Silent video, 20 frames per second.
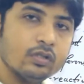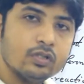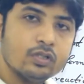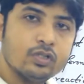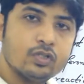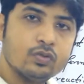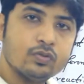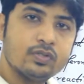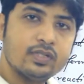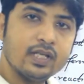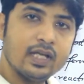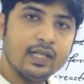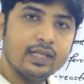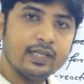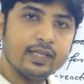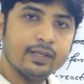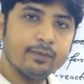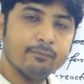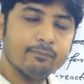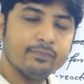to tell
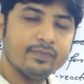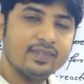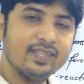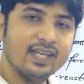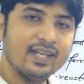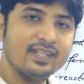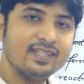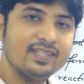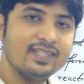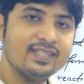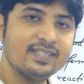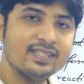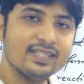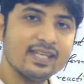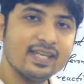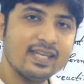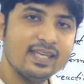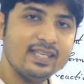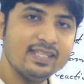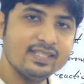them that this
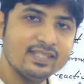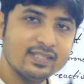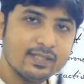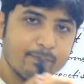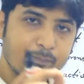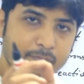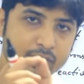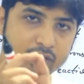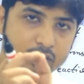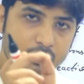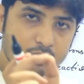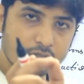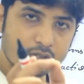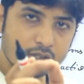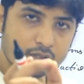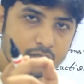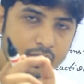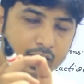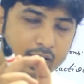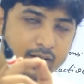is the
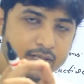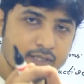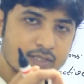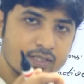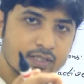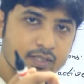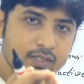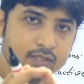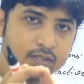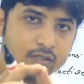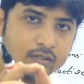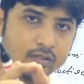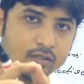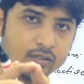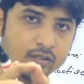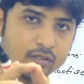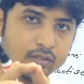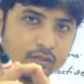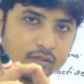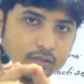particular antigen
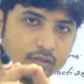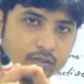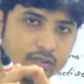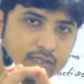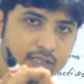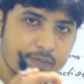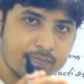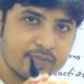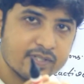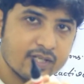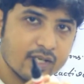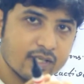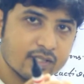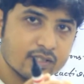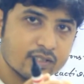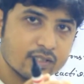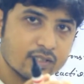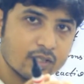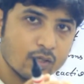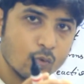
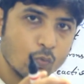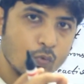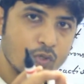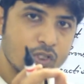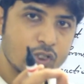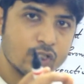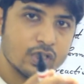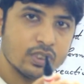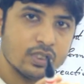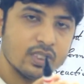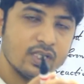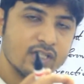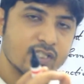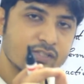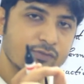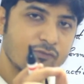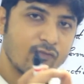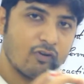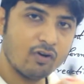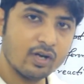substance which
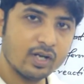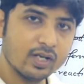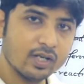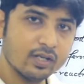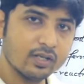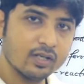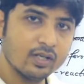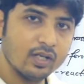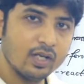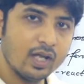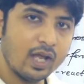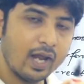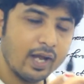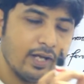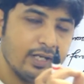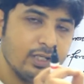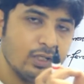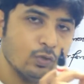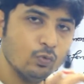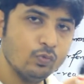is foreign,
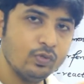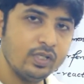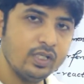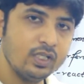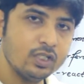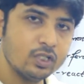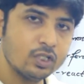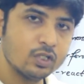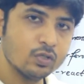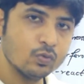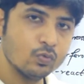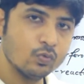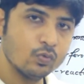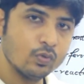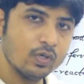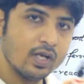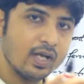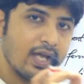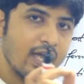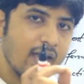and you need to
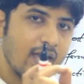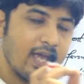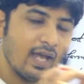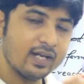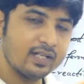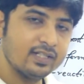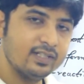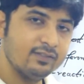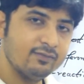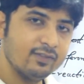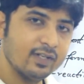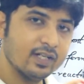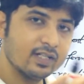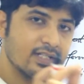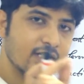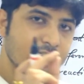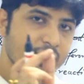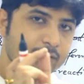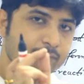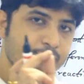
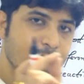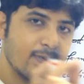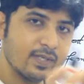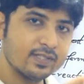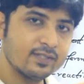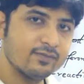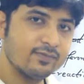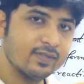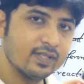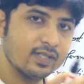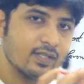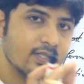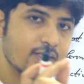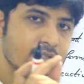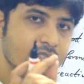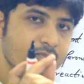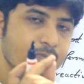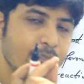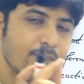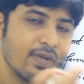activate specific
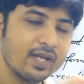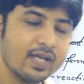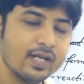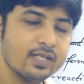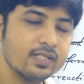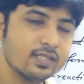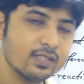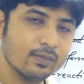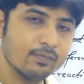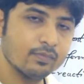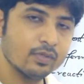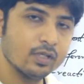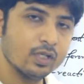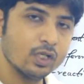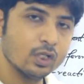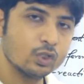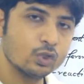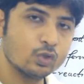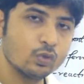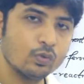mechanism
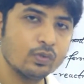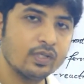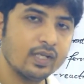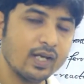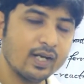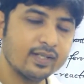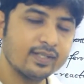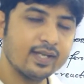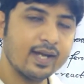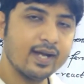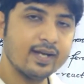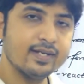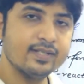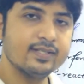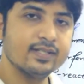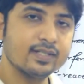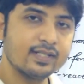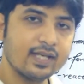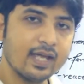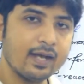so that the
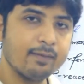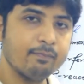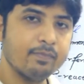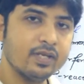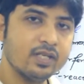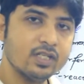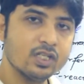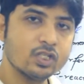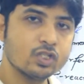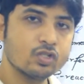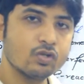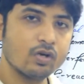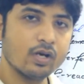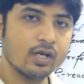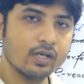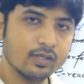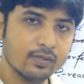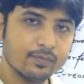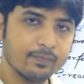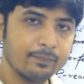antigen can be
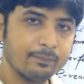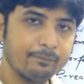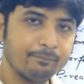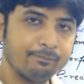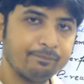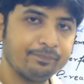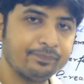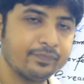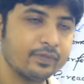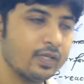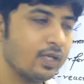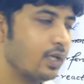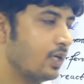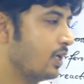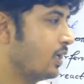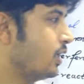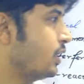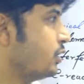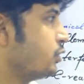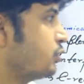destroyed.
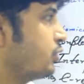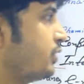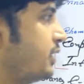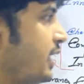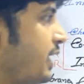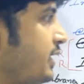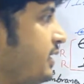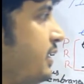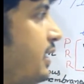So that